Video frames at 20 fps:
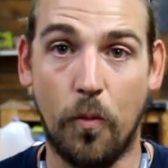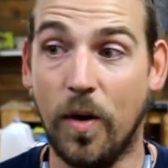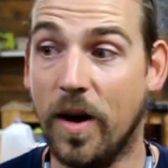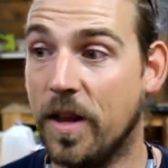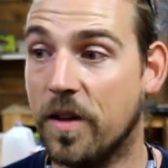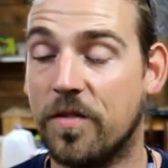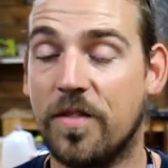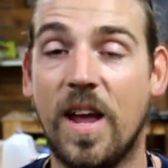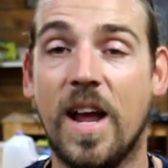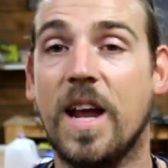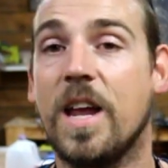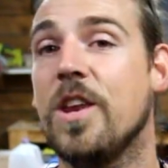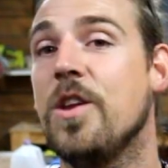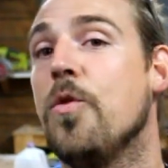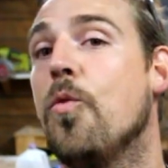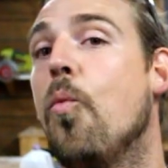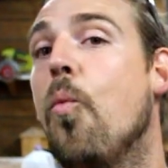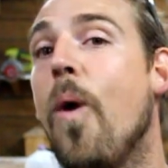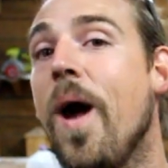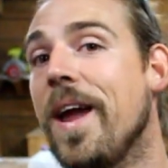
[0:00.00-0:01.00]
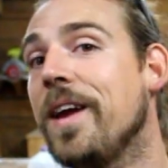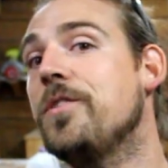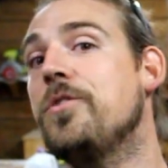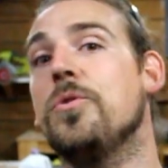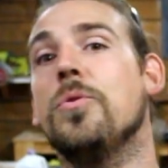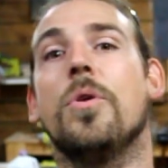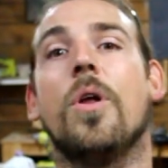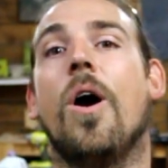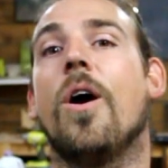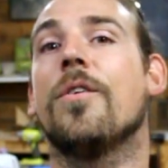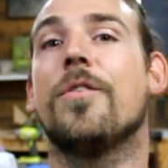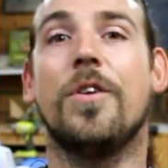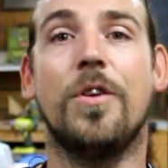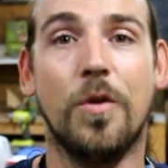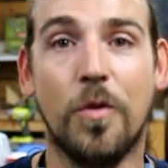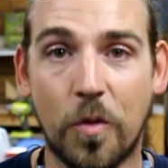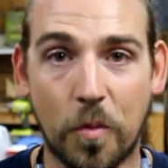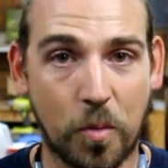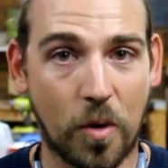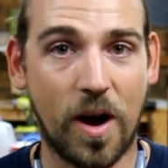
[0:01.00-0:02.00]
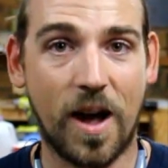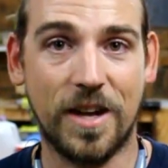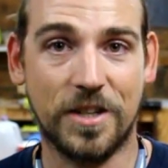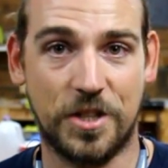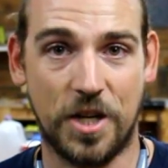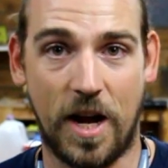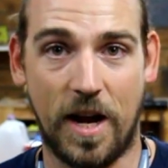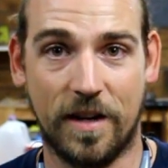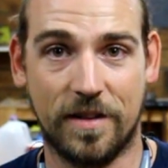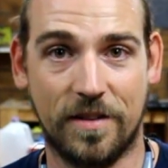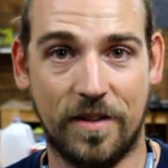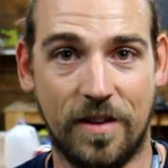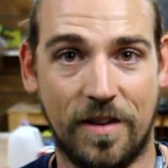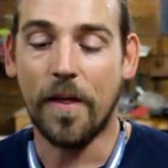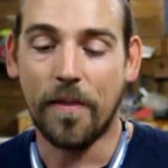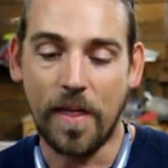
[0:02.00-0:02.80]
when it's taken you way too long to do the project.